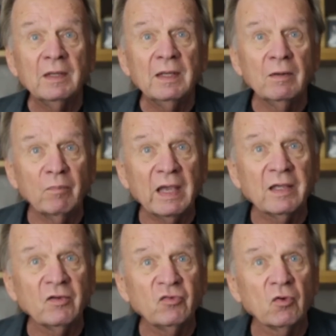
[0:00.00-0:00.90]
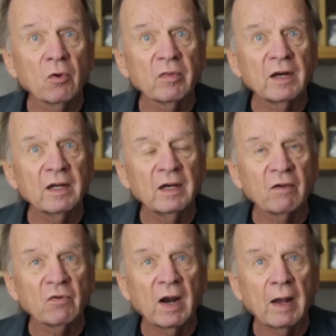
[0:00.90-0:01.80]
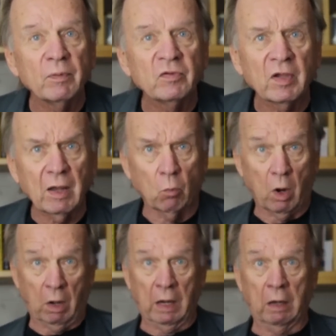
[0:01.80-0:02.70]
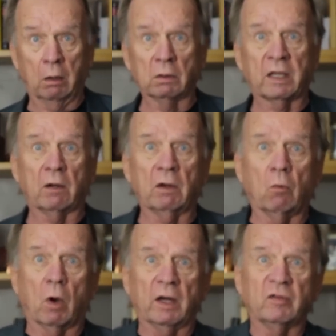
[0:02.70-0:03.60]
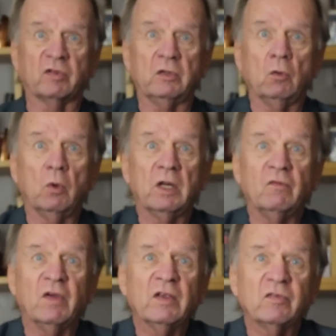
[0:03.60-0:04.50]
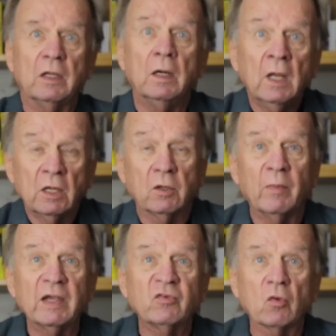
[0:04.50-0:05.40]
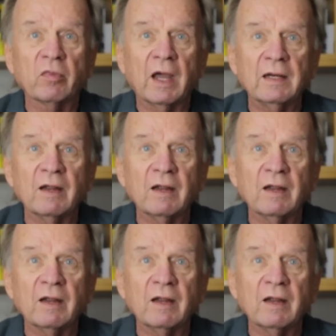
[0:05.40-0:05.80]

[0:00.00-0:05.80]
in making sure that it never happens again. Well, hell, Kerry, what is it you would invest in to make sure that